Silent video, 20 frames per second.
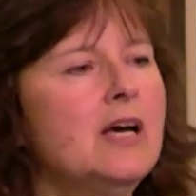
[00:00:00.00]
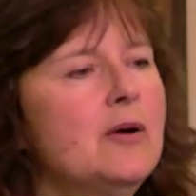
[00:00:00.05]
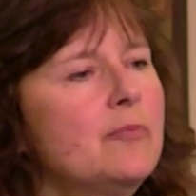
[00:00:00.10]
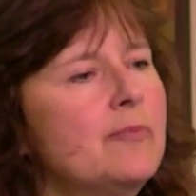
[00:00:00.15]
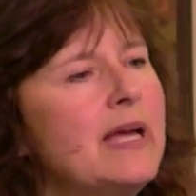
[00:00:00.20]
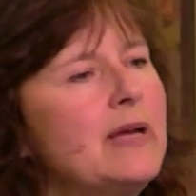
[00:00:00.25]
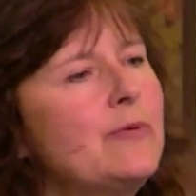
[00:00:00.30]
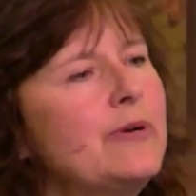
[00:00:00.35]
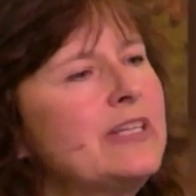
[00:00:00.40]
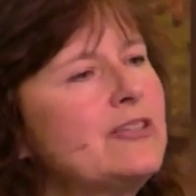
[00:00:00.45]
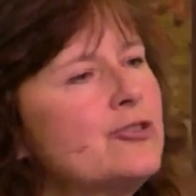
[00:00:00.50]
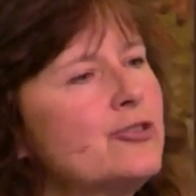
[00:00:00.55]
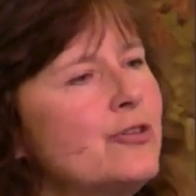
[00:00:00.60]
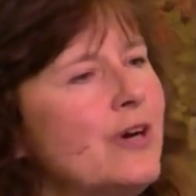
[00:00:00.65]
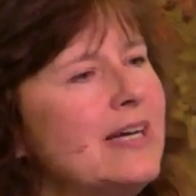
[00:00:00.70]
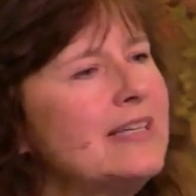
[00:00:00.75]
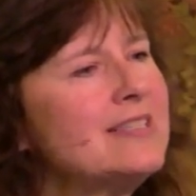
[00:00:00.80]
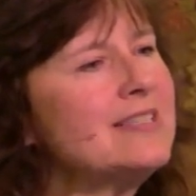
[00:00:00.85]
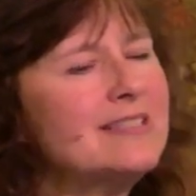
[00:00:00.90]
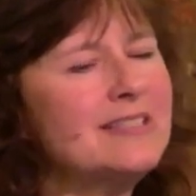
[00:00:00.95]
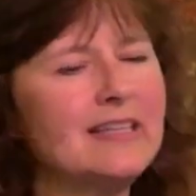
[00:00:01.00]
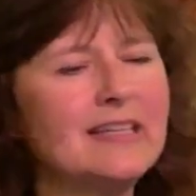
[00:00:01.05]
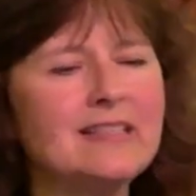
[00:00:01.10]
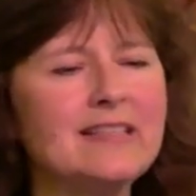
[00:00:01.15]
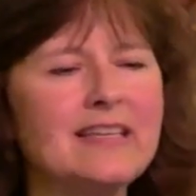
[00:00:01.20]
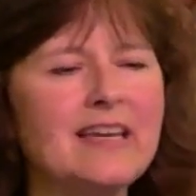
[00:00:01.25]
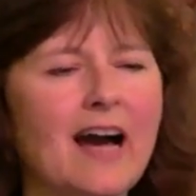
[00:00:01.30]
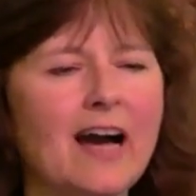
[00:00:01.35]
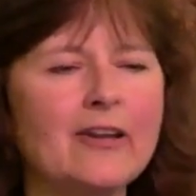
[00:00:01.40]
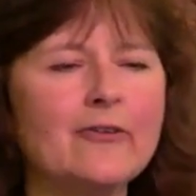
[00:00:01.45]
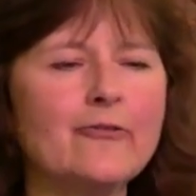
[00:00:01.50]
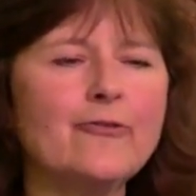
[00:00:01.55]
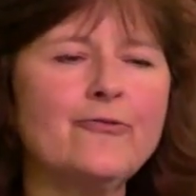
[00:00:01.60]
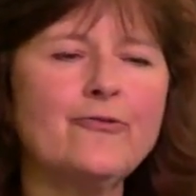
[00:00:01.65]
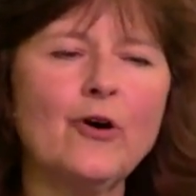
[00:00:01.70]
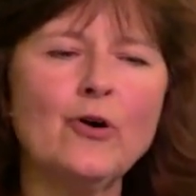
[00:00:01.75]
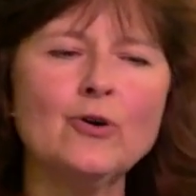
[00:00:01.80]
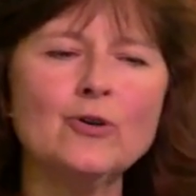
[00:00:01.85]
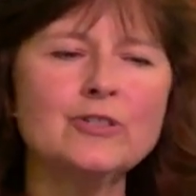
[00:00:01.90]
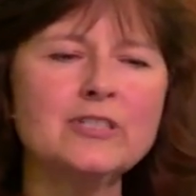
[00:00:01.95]
May we trust in the
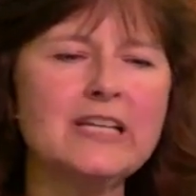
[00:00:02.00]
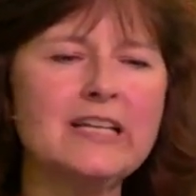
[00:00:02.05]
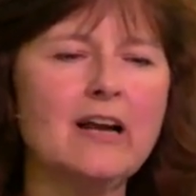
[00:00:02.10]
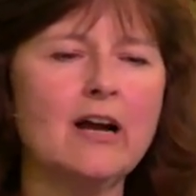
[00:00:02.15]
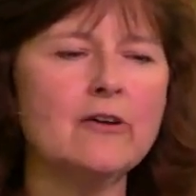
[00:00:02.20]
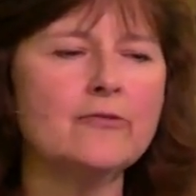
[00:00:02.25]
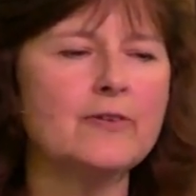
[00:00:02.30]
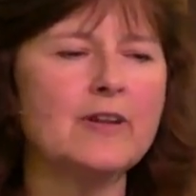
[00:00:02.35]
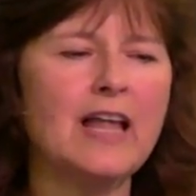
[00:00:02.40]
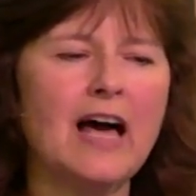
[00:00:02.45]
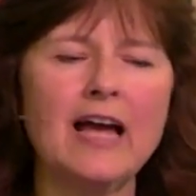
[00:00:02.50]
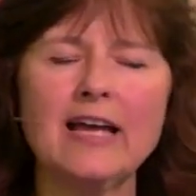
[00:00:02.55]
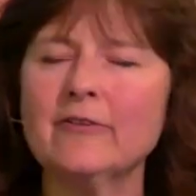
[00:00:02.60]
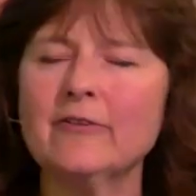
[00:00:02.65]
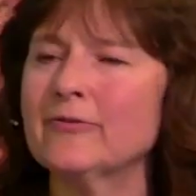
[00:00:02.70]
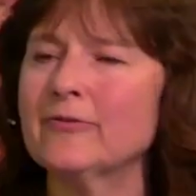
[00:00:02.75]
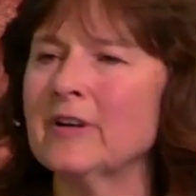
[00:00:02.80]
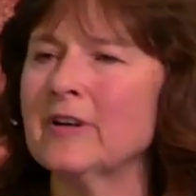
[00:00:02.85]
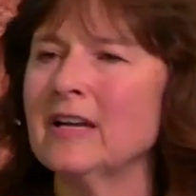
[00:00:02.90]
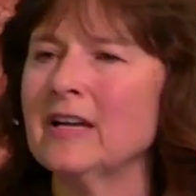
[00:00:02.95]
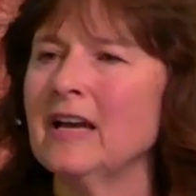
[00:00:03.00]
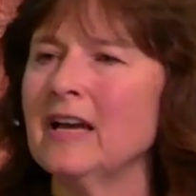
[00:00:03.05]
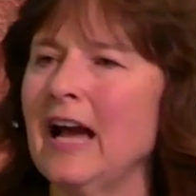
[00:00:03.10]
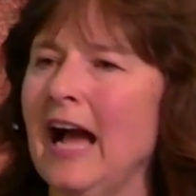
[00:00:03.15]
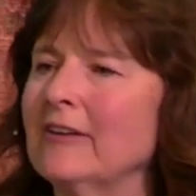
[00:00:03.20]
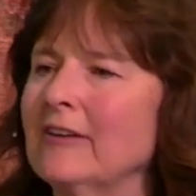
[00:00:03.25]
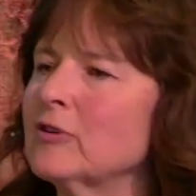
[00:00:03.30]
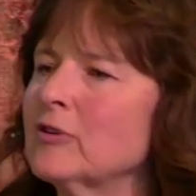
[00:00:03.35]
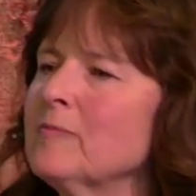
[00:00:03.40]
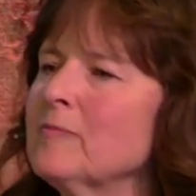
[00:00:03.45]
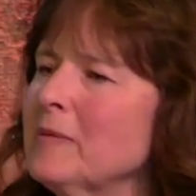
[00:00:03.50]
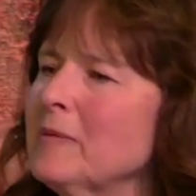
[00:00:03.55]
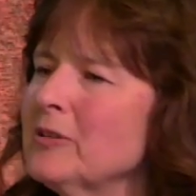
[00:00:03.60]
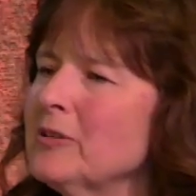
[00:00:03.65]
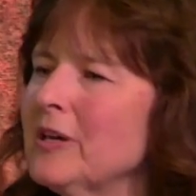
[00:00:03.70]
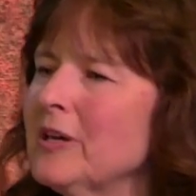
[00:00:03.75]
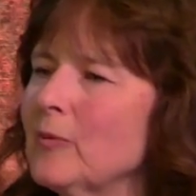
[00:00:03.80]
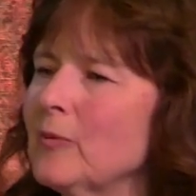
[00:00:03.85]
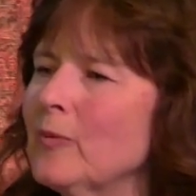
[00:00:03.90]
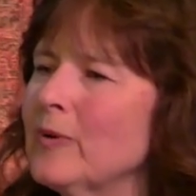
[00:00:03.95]
unfolding of life and remember
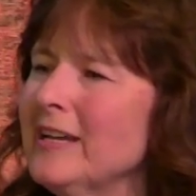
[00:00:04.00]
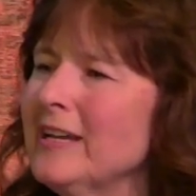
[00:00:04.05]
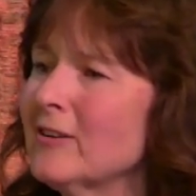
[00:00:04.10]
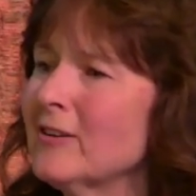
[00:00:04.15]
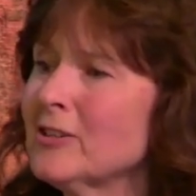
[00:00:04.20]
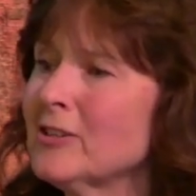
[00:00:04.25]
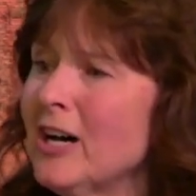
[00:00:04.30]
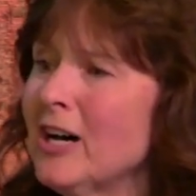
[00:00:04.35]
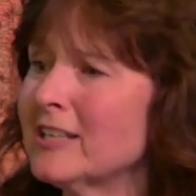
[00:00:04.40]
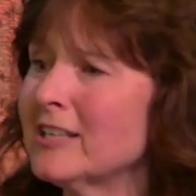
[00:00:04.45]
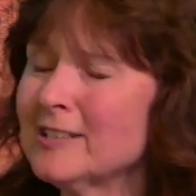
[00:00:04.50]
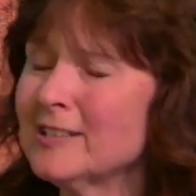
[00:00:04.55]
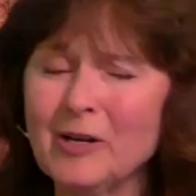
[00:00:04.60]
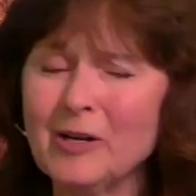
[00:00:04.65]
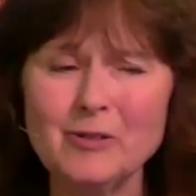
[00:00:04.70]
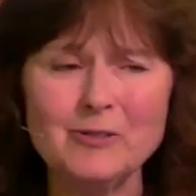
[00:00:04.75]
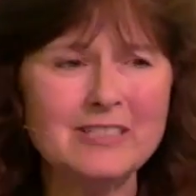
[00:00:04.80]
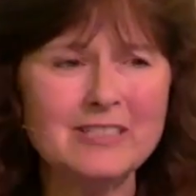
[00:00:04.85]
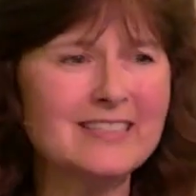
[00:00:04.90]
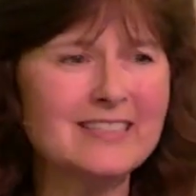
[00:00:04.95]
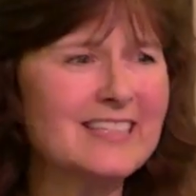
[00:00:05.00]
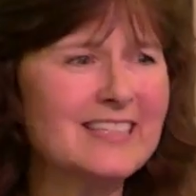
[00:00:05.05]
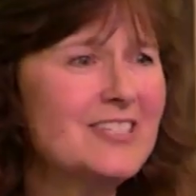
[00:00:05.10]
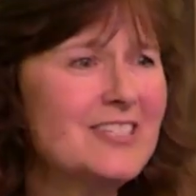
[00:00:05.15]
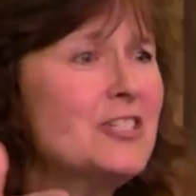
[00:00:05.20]
that we are not alone in this.